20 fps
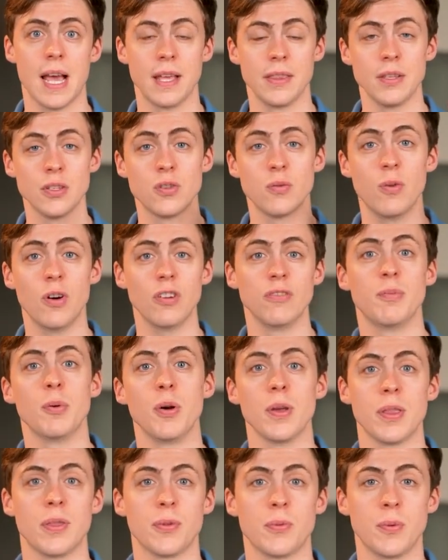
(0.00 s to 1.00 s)
and the
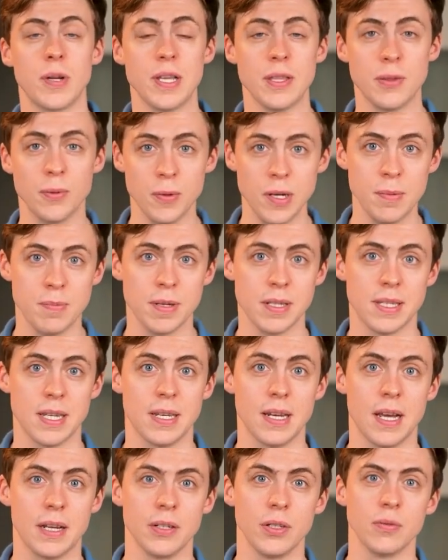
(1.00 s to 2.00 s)

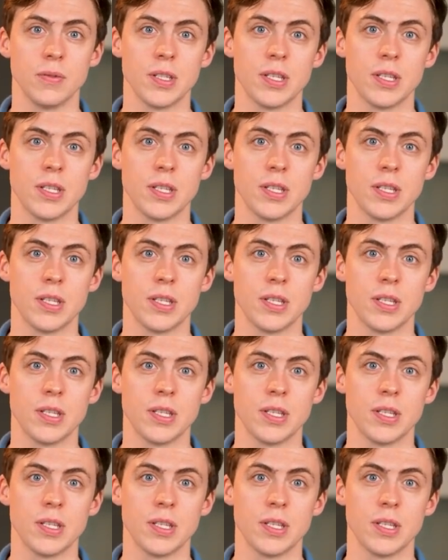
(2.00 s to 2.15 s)
12.33% annual